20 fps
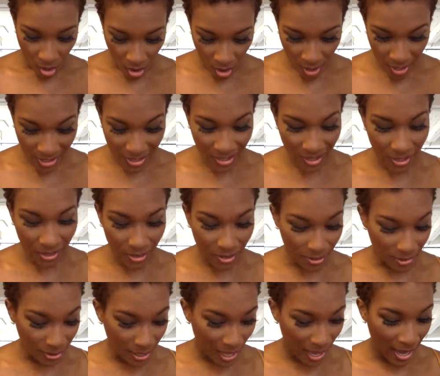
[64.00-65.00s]
on
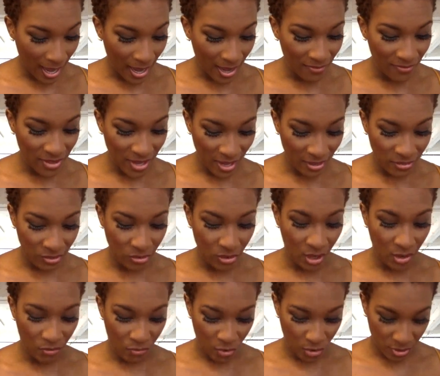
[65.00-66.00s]
live
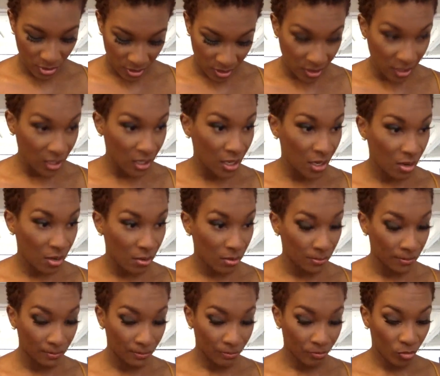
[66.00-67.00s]
yesterday for the
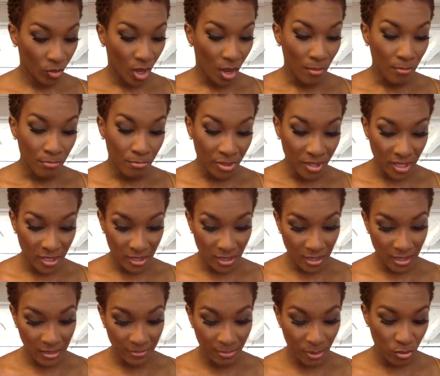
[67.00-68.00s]
CEO
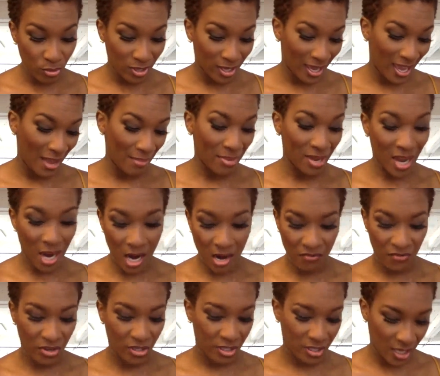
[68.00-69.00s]
business bootcamp
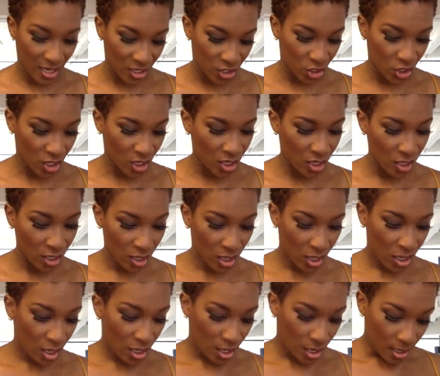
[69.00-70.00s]
conversation,
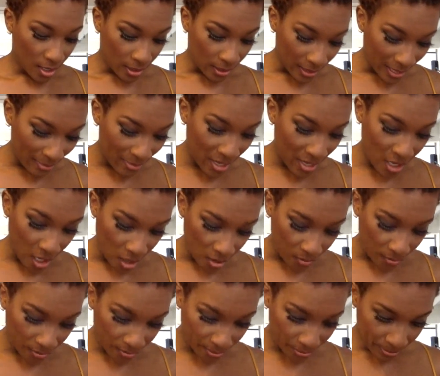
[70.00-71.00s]
let me
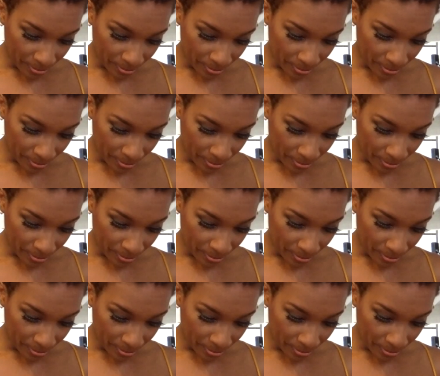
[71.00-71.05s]
know